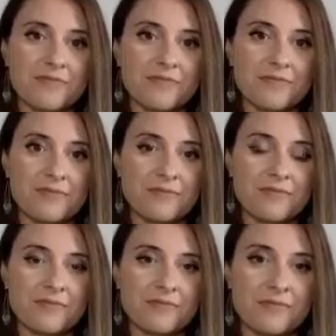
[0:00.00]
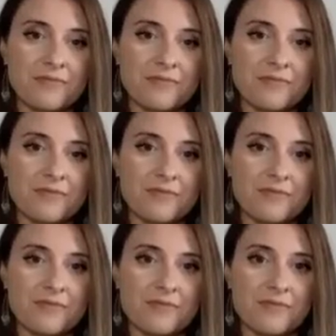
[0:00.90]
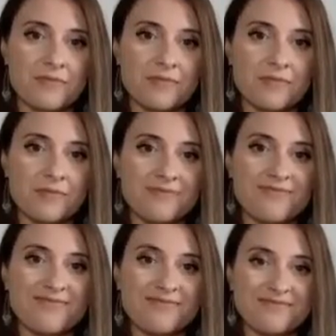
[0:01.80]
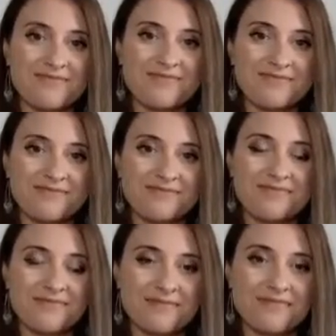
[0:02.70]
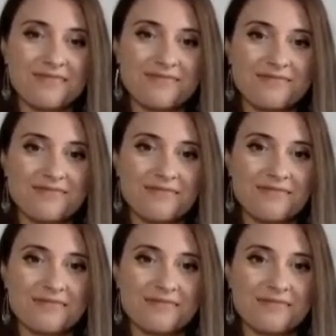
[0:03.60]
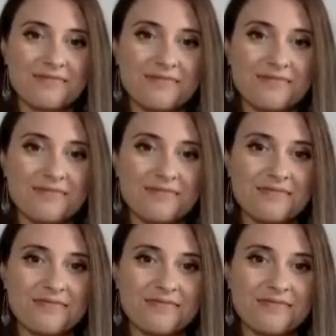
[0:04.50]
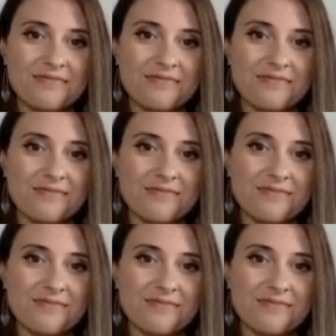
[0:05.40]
(not speaking)